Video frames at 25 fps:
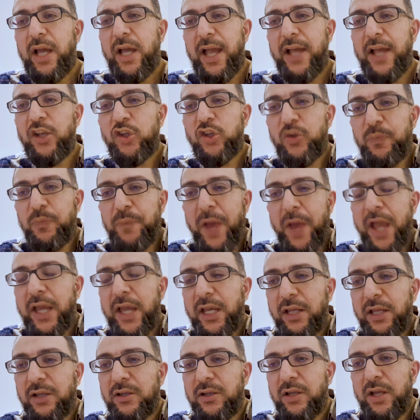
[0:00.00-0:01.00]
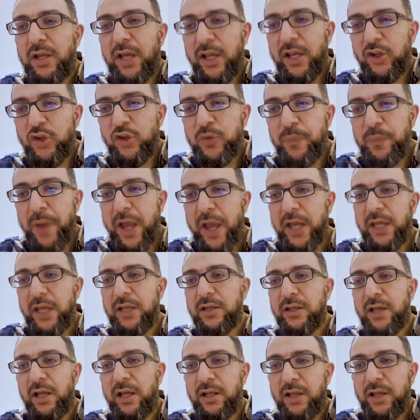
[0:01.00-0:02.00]
In Spain, in
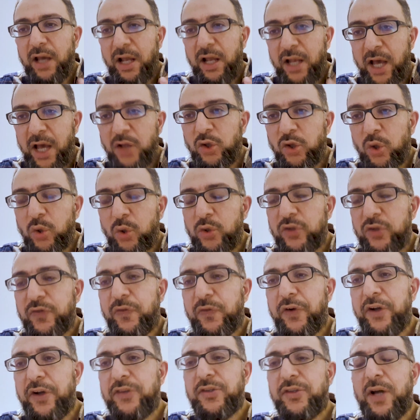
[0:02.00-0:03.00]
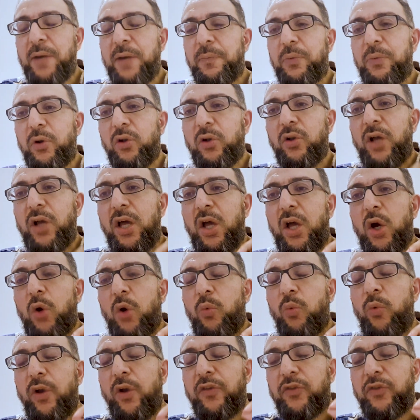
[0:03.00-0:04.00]
Al-Andalus, for example,
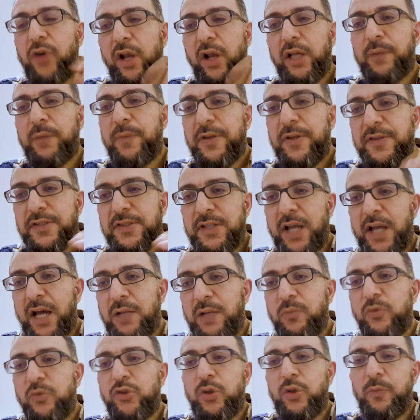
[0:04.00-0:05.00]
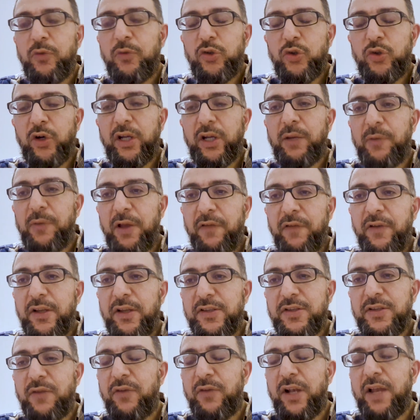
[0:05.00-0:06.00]
when Tariq bin Ziyad, Muslim bin Cirque in
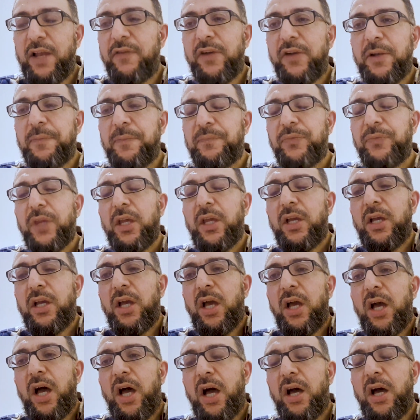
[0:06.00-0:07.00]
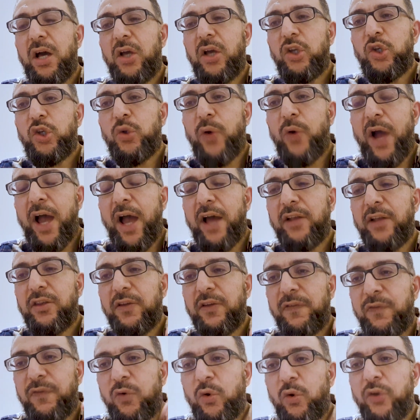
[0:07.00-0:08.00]
711, you had
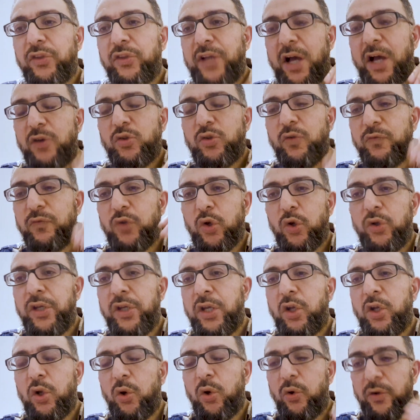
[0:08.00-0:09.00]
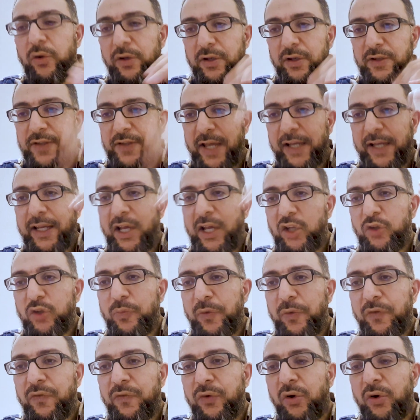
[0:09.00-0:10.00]
the Fourth Council of Toledo decades
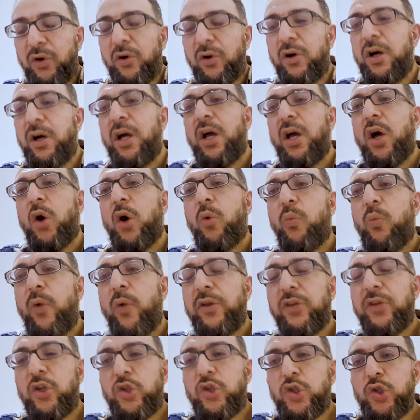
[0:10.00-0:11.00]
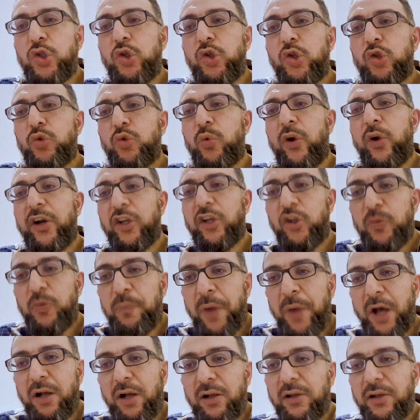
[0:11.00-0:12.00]
before, when the Jews were
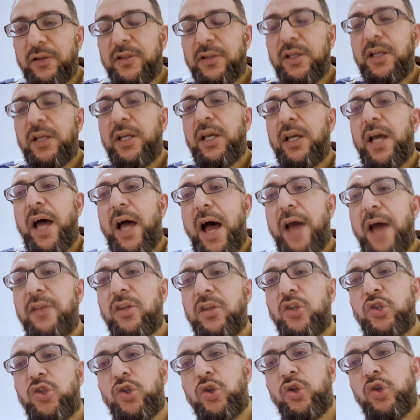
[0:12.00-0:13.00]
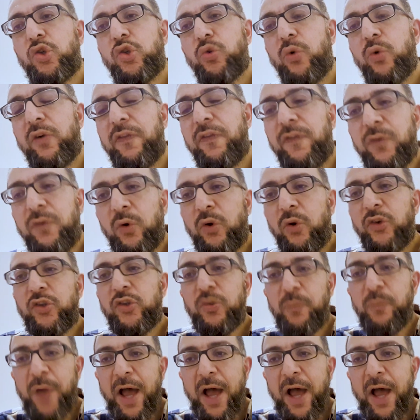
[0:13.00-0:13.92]
expelled and the Jews were forced